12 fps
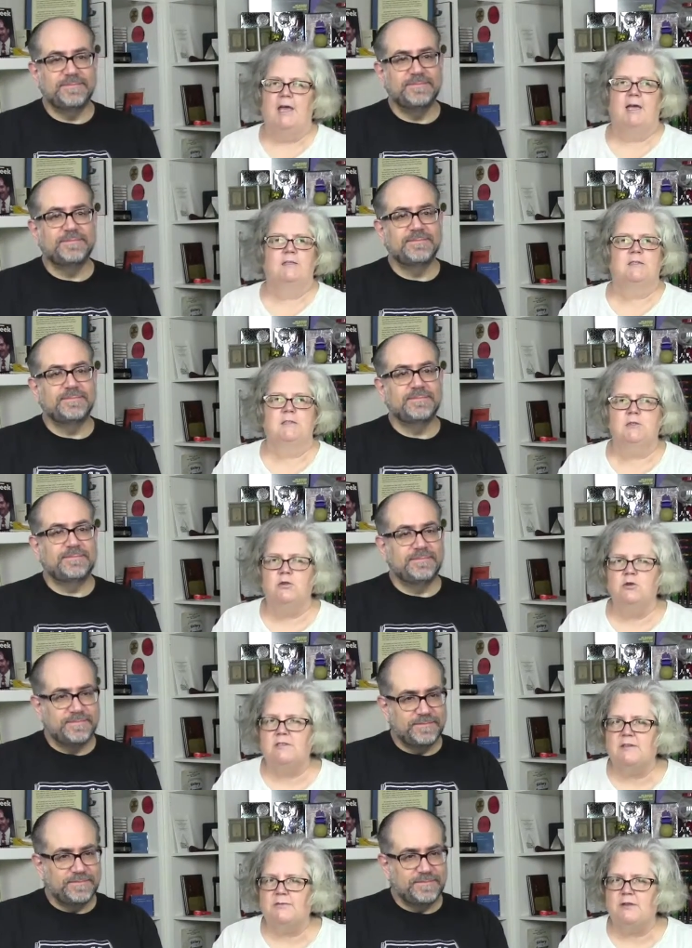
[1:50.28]

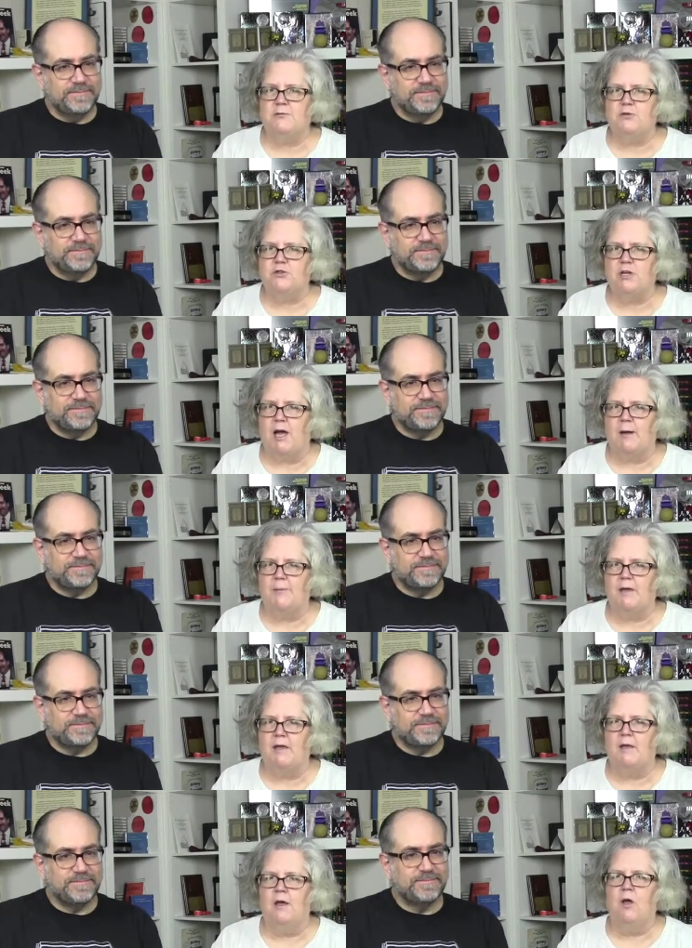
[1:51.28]
Speaker 1: exclusively for
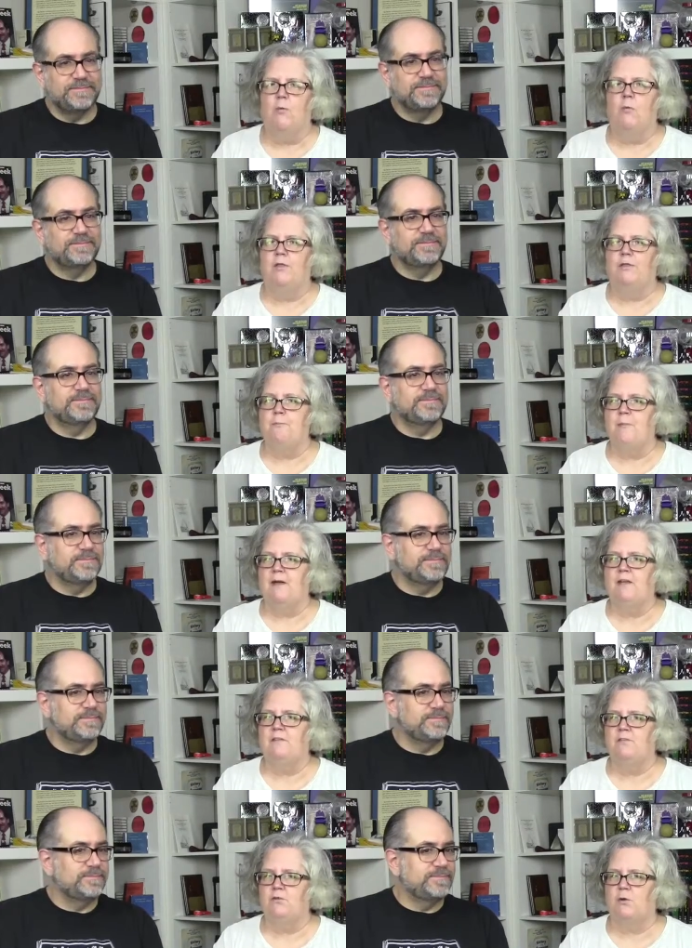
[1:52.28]
shopping with
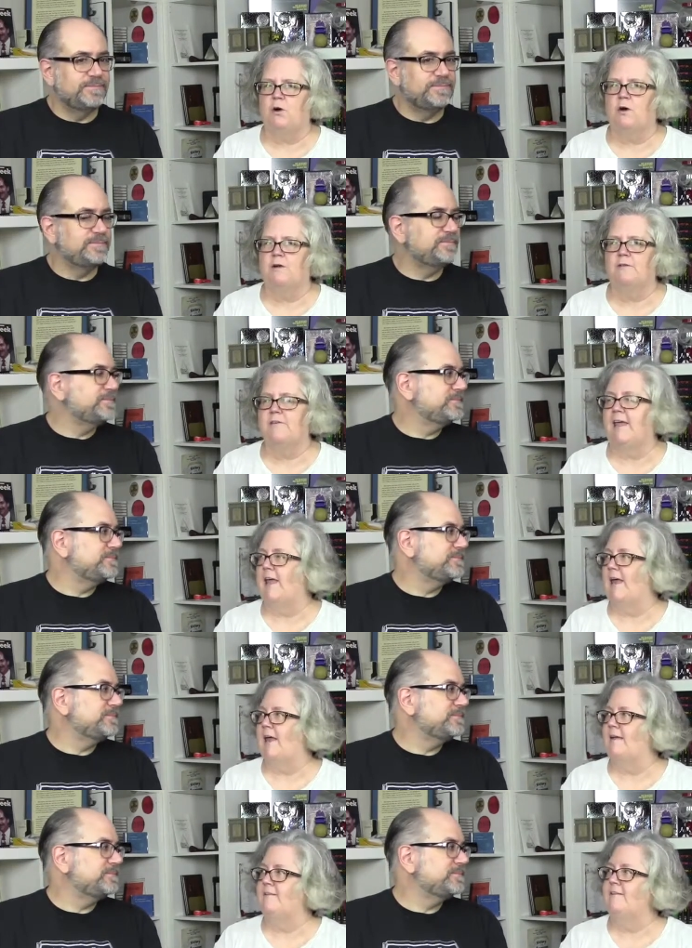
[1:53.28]
many stores
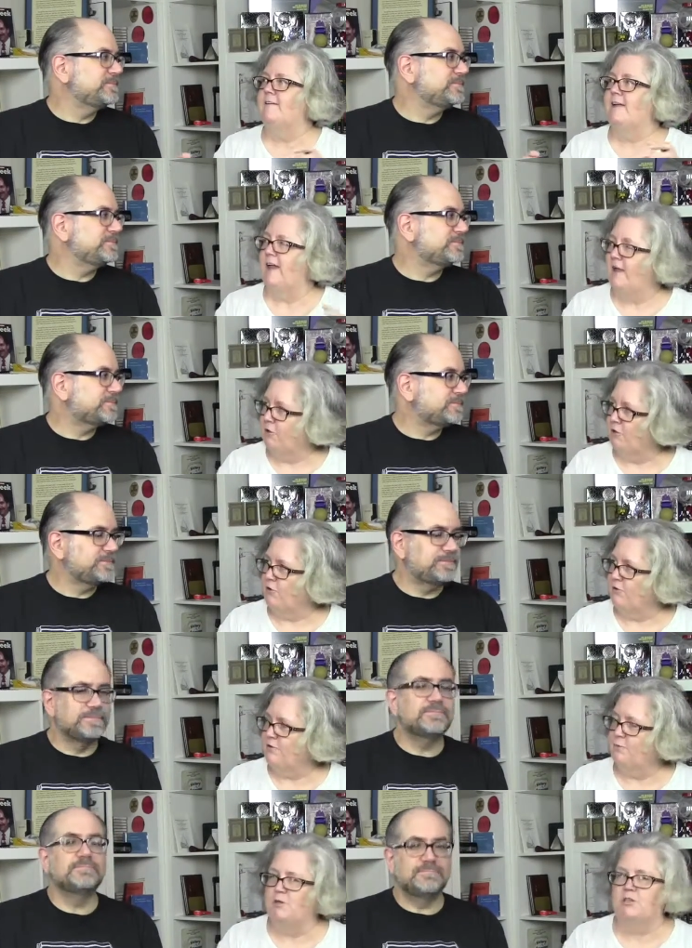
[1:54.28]
and
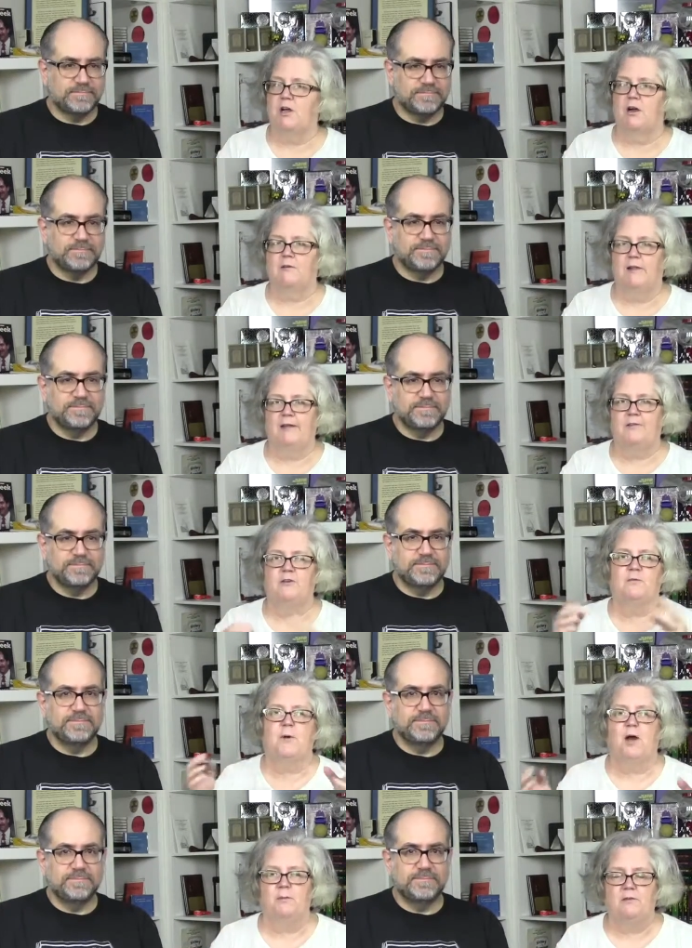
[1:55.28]
anchors, which are like the
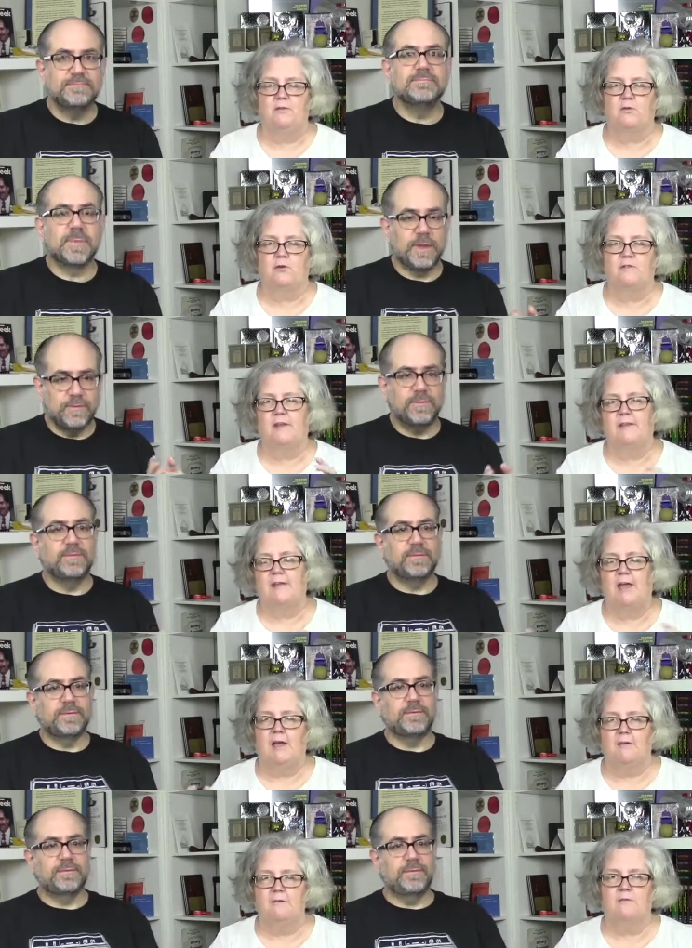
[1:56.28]
department stores on
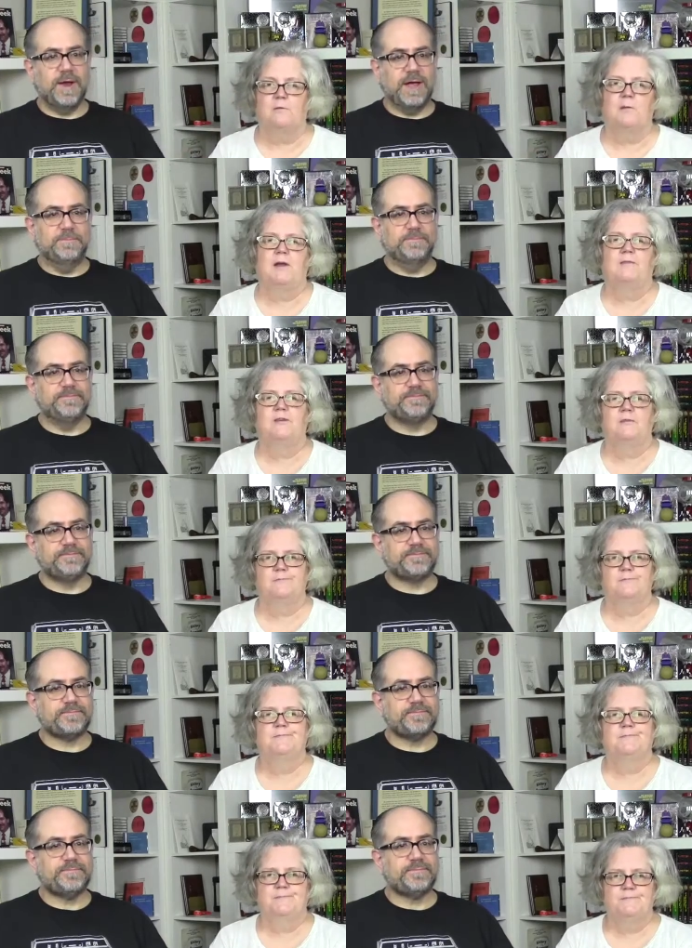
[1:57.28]
the ends right. or whatever.
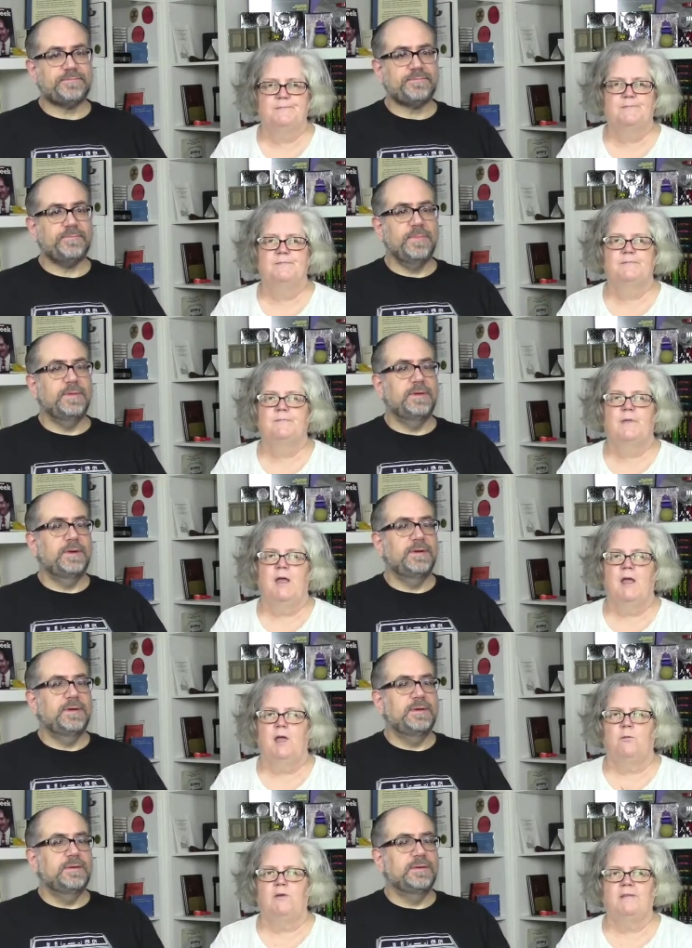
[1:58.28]

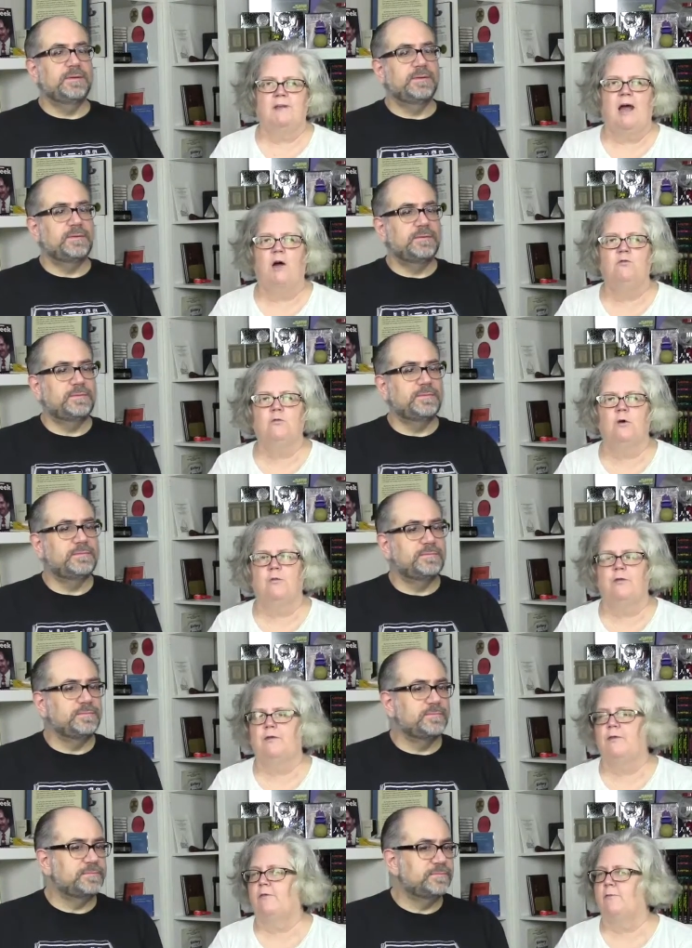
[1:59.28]
It was an
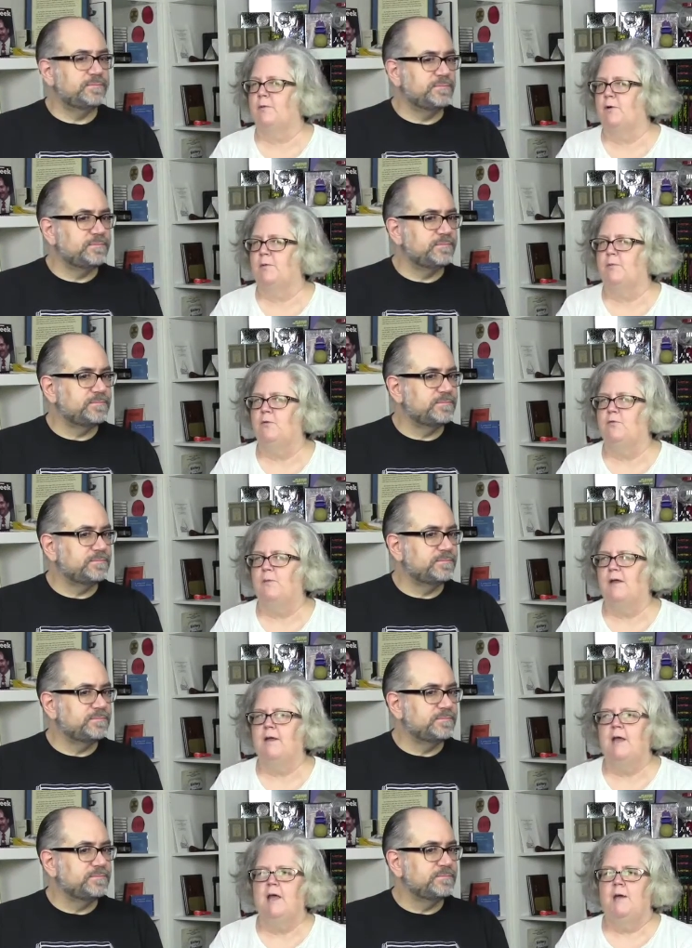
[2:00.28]
outgrowth of the suburban
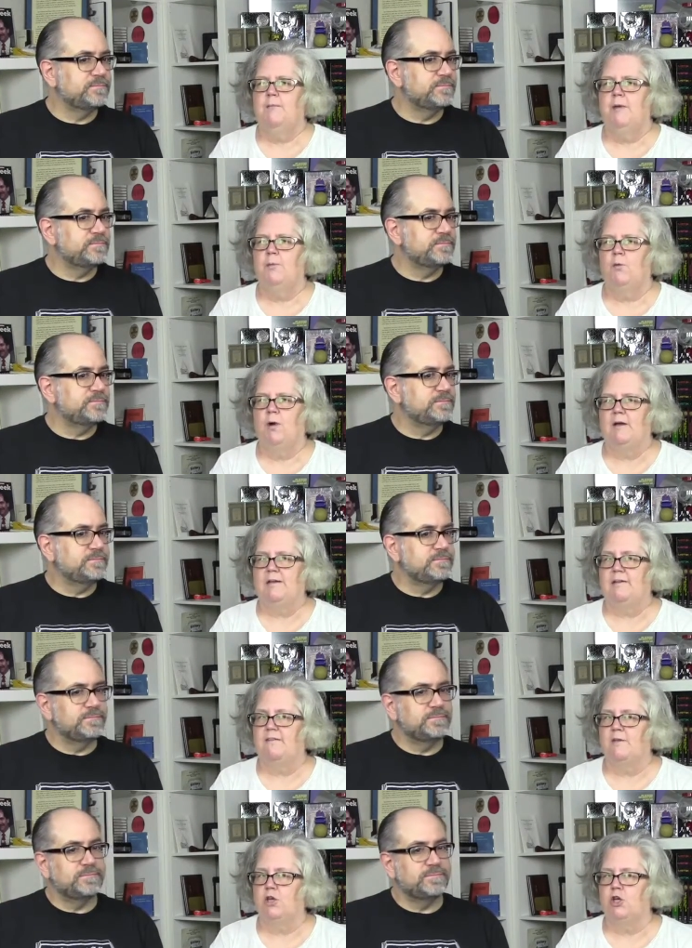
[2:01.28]
movement. People wanted
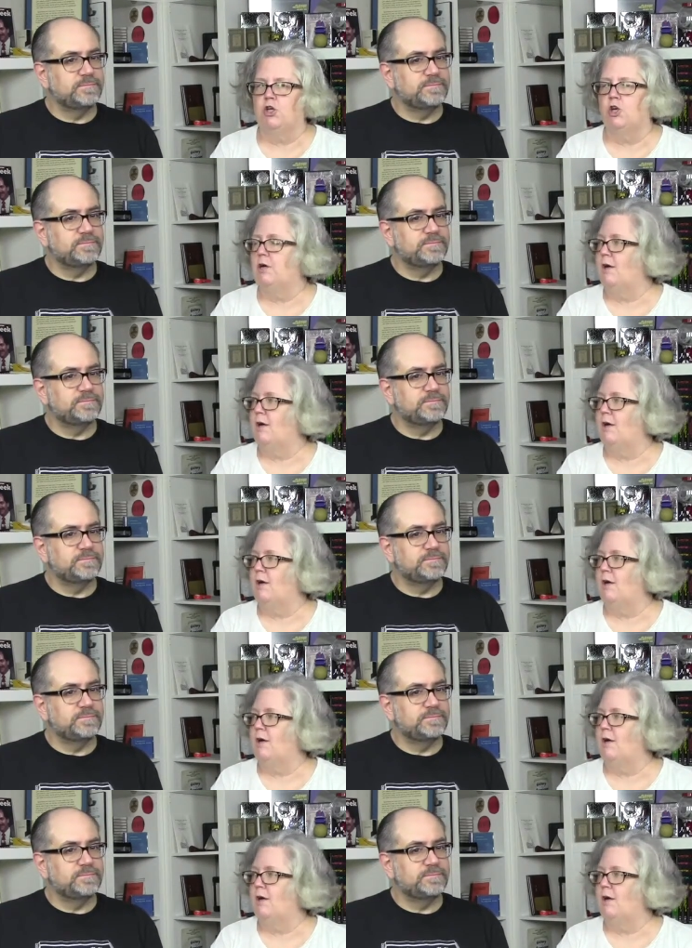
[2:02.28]
a secure,